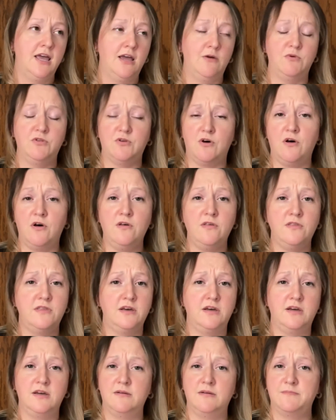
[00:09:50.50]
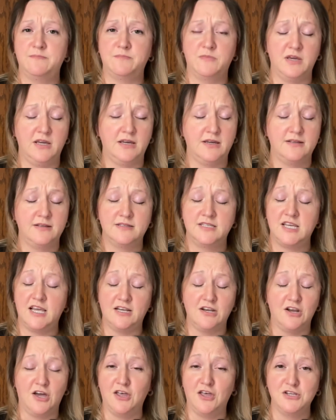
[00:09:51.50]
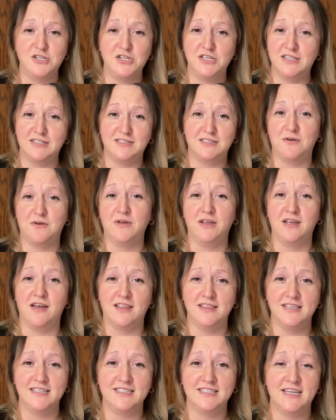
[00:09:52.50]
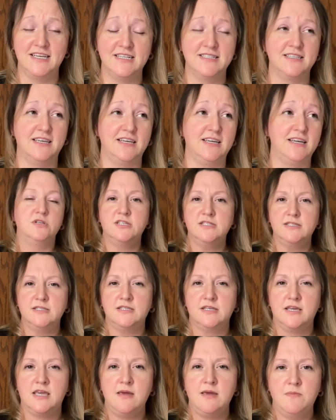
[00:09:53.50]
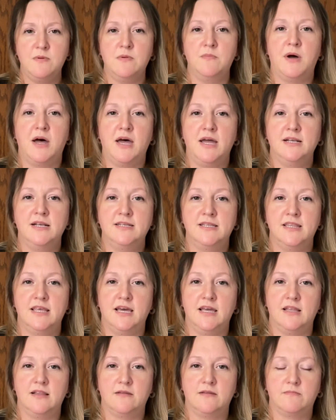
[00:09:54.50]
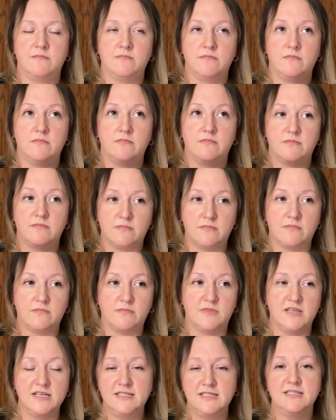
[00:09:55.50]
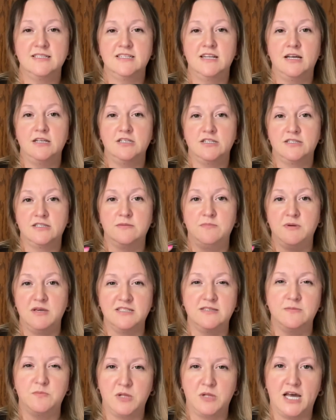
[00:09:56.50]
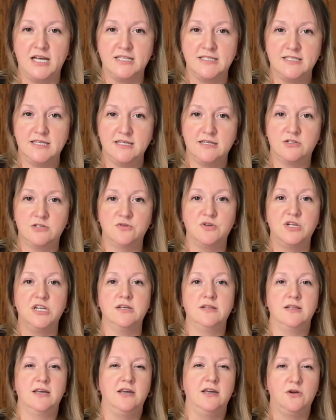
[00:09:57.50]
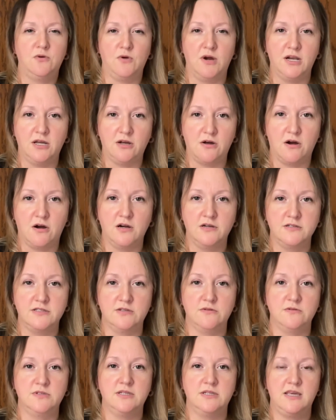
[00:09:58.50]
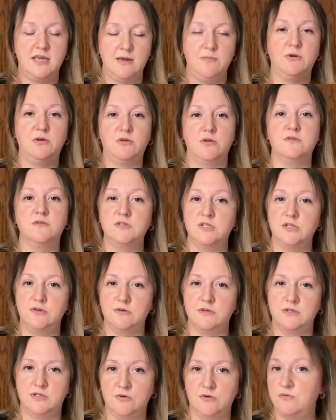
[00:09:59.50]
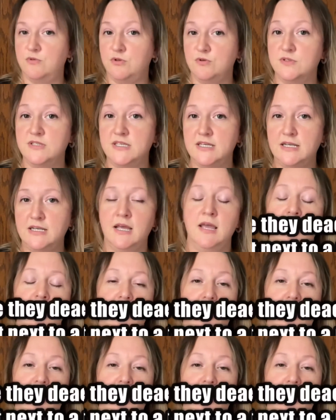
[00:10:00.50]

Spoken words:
And with all the like technology that's going on these days, like, just keep in mind that This is not just a piece of plastic. Treat it like a credit card. So keep it close to you and don't lose it.